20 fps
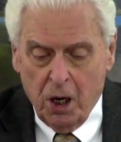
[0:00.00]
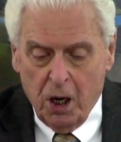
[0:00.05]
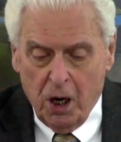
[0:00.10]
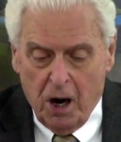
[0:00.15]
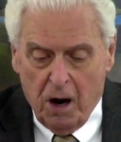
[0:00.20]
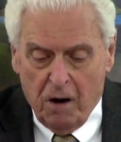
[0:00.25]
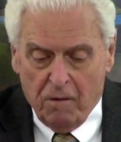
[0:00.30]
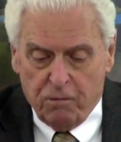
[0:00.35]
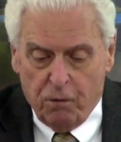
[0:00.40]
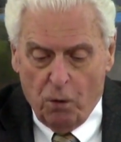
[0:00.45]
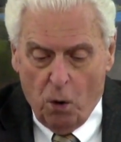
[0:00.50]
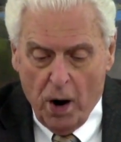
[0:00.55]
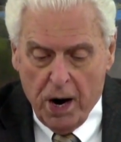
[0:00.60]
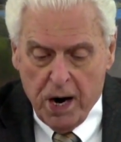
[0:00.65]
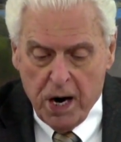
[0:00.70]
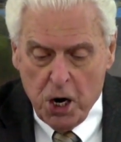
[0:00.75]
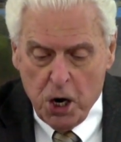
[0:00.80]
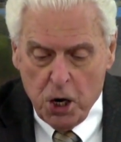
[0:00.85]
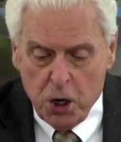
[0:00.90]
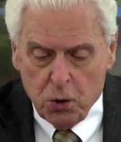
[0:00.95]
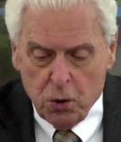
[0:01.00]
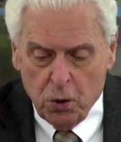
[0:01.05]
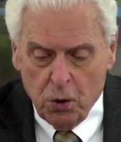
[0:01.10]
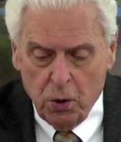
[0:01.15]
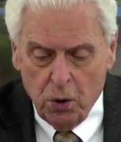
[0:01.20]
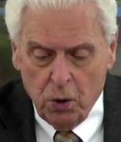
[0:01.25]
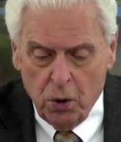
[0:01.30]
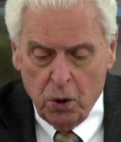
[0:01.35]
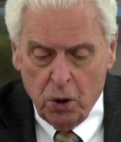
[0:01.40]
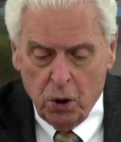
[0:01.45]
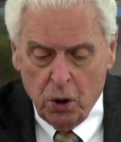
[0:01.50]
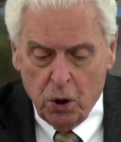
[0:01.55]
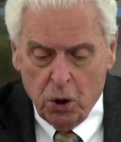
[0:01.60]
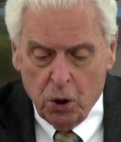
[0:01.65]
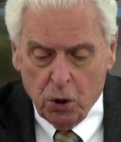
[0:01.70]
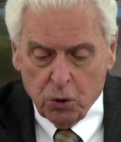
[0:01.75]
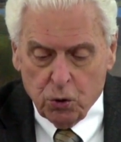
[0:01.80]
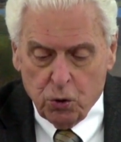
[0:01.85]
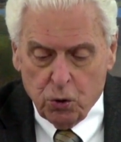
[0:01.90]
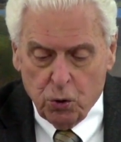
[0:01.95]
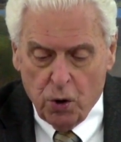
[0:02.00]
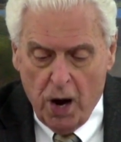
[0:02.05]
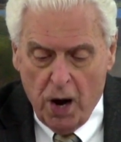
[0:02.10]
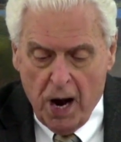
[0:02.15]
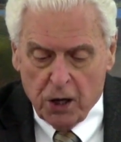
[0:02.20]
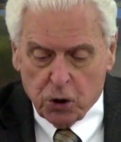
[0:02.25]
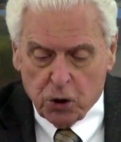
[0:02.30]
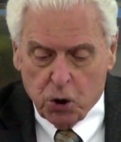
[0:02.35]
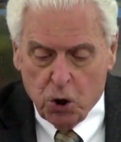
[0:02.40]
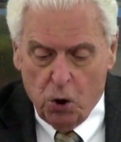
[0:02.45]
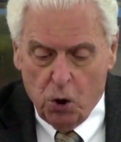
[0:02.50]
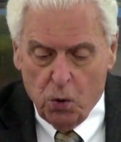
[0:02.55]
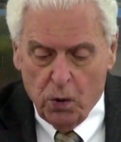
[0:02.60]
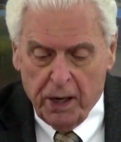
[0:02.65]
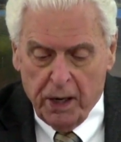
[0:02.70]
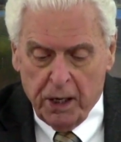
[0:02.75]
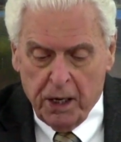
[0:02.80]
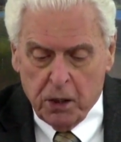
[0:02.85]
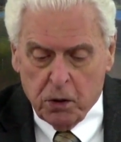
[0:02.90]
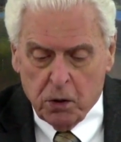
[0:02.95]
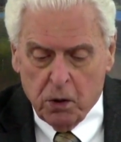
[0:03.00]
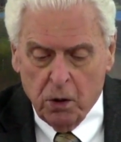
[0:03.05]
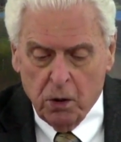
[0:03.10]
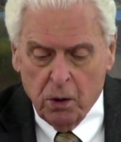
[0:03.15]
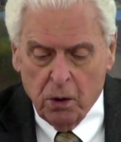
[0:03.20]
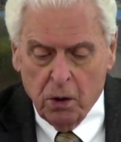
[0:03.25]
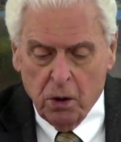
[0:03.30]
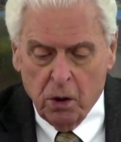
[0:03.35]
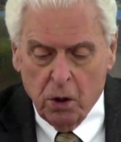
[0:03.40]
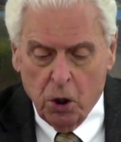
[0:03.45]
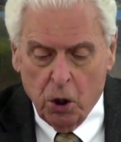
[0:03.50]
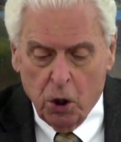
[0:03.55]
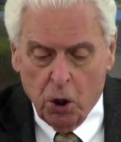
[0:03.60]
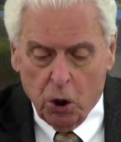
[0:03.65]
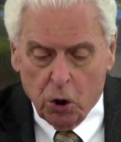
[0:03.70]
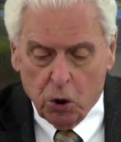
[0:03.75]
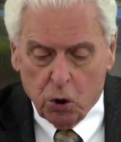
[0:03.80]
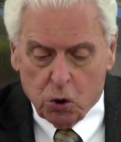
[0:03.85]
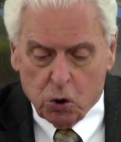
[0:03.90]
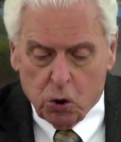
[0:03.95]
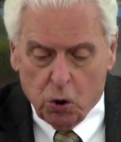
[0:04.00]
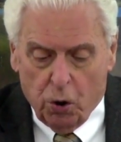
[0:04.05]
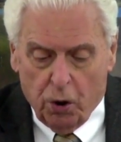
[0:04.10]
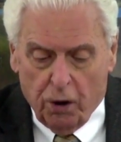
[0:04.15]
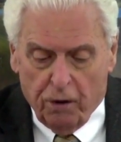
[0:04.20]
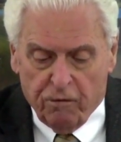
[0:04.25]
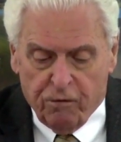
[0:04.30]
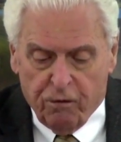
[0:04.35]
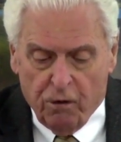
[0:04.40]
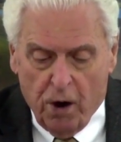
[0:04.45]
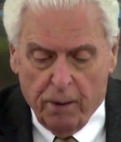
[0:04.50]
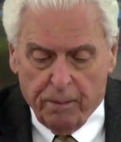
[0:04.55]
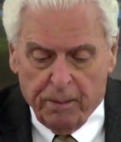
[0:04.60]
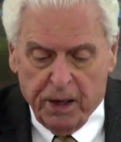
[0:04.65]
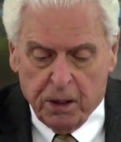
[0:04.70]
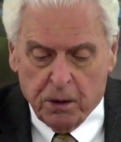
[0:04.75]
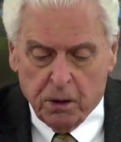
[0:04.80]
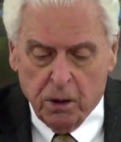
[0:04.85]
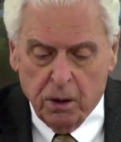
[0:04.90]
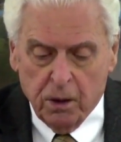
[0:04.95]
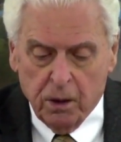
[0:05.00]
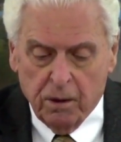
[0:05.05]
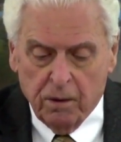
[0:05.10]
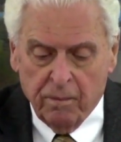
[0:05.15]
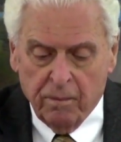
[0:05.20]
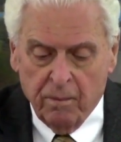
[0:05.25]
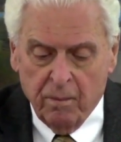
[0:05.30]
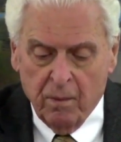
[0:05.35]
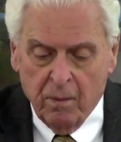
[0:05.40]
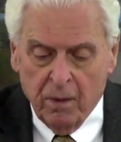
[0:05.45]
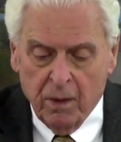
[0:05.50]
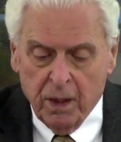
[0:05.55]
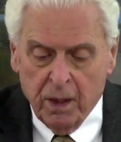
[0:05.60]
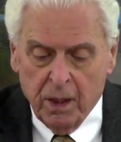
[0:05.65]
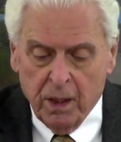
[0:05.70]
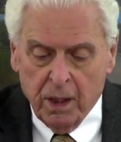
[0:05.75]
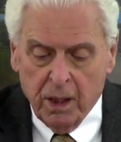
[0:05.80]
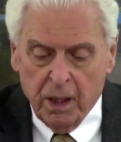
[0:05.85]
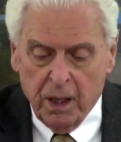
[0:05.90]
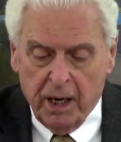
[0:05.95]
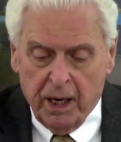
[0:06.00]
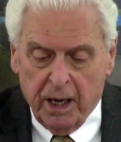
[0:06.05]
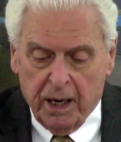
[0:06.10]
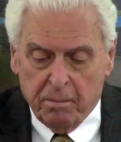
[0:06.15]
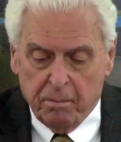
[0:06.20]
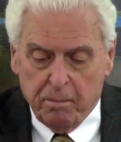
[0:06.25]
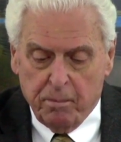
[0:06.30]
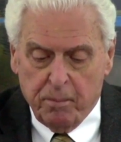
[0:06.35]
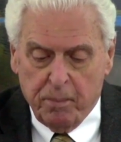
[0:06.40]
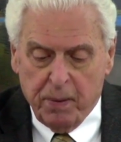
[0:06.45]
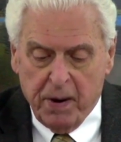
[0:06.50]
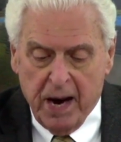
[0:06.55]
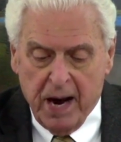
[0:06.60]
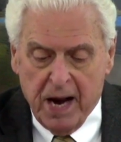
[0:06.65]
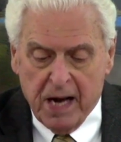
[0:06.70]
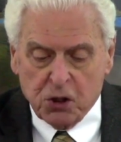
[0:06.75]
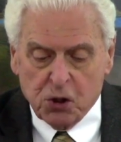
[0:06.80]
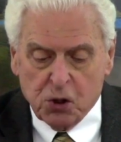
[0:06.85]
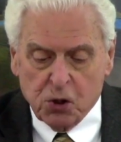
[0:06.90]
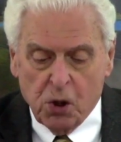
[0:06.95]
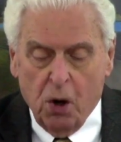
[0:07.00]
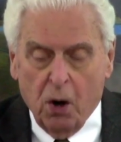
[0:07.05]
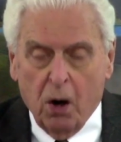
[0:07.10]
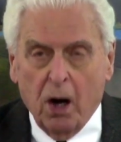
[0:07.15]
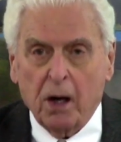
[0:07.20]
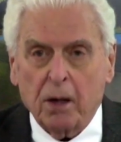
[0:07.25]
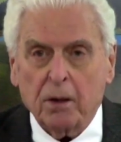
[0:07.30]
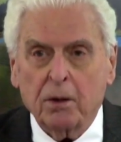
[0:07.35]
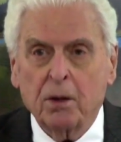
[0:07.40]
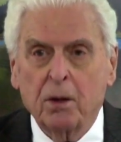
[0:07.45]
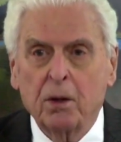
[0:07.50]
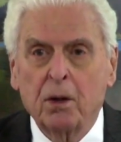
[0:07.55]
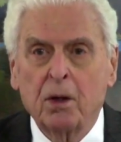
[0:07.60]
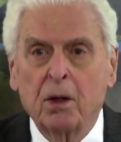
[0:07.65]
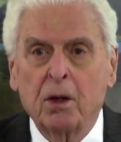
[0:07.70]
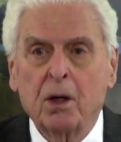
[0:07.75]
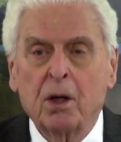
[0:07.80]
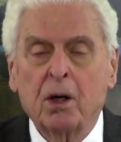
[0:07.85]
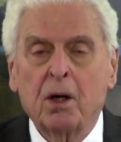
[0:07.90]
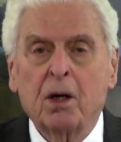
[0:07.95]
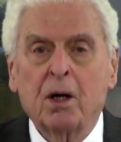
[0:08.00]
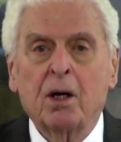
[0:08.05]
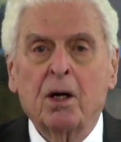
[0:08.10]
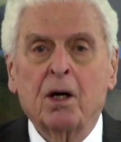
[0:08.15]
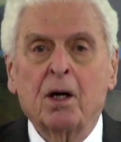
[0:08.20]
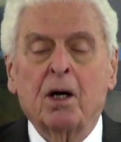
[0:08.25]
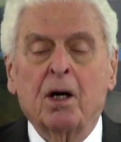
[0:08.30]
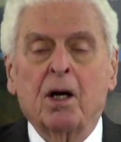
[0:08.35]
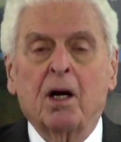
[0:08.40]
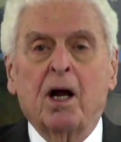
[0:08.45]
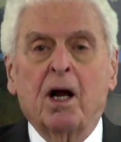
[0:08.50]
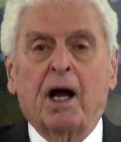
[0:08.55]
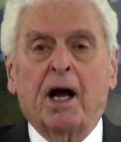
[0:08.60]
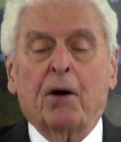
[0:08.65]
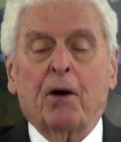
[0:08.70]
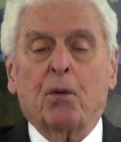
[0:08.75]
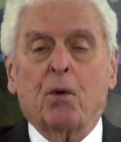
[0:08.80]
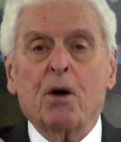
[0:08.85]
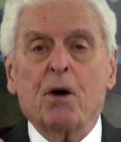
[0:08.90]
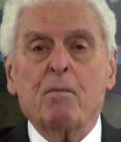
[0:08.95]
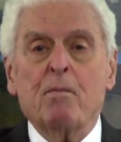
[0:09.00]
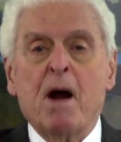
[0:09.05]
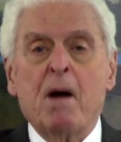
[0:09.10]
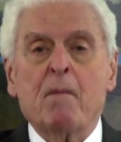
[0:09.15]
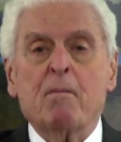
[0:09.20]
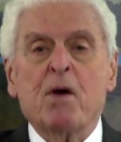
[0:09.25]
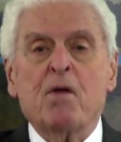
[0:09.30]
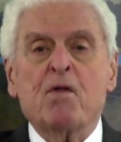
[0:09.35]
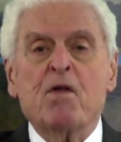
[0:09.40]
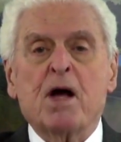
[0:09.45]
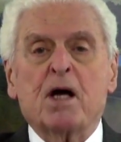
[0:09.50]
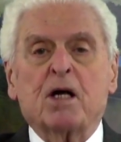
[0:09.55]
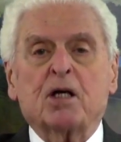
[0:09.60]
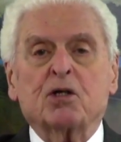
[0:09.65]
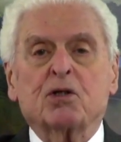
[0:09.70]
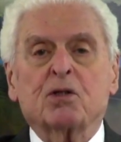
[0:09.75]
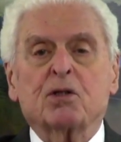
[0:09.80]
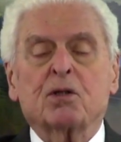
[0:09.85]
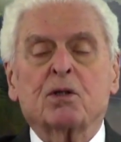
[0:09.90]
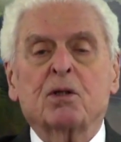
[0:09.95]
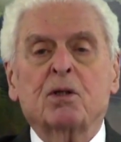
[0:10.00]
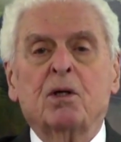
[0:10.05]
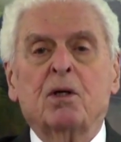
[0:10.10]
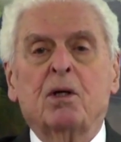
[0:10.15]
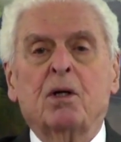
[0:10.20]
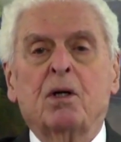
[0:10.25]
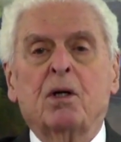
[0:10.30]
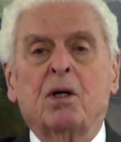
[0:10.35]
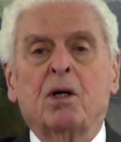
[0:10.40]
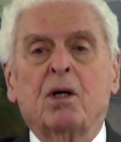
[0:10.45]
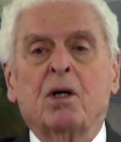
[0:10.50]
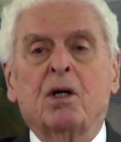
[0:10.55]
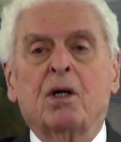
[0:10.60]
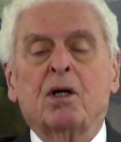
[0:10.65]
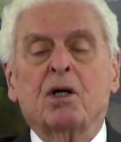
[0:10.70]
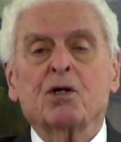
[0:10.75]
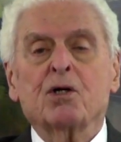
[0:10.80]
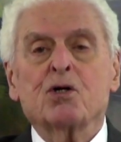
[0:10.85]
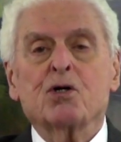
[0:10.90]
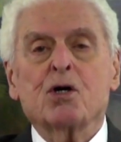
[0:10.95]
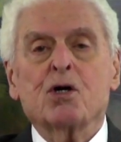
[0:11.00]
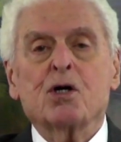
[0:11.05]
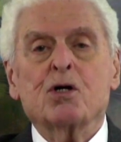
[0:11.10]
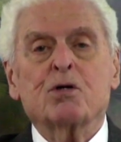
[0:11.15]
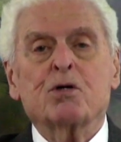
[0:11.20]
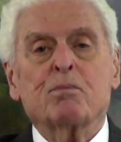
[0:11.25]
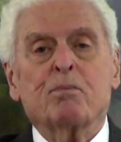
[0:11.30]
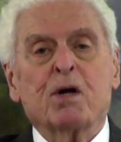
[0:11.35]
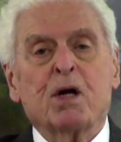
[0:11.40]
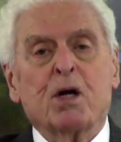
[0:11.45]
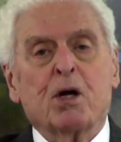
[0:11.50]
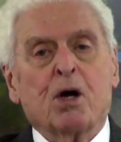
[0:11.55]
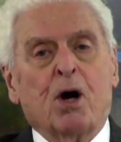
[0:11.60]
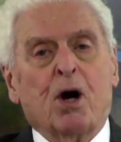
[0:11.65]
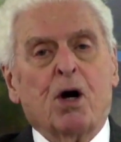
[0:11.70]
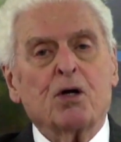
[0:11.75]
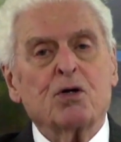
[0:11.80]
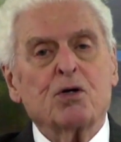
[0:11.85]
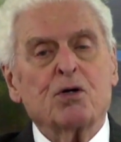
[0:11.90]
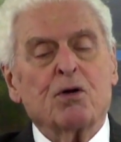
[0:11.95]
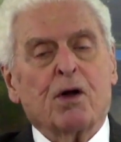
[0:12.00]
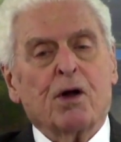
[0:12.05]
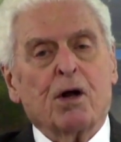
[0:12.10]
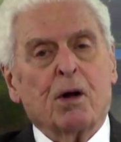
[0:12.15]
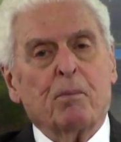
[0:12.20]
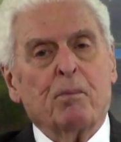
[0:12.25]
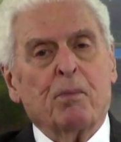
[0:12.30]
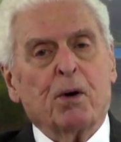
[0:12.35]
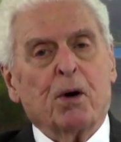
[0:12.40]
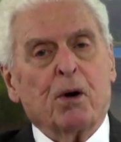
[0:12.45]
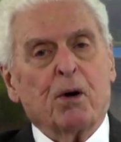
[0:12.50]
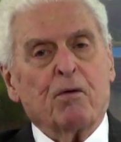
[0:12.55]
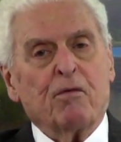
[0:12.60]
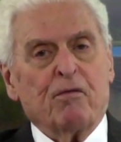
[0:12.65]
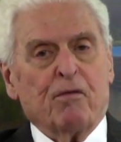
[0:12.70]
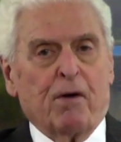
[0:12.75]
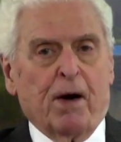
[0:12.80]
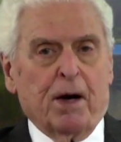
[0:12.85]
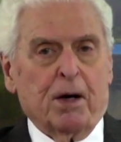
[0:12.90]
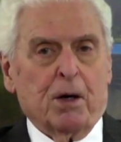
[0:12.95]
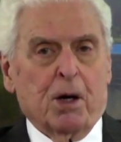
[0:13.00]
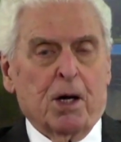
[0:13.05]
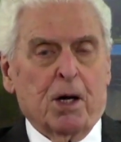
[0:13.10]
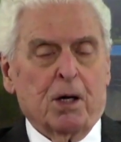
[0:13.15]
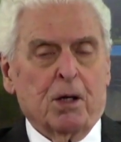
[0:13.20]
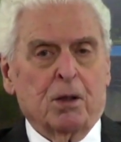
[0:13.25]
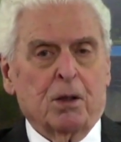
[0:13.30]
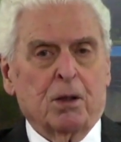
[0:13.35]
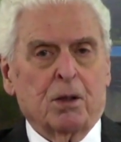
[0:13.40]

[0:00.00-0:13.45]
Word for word: Avoid it. Do not go in it. Turn from it and pass on. And remember this, just because they appear friendly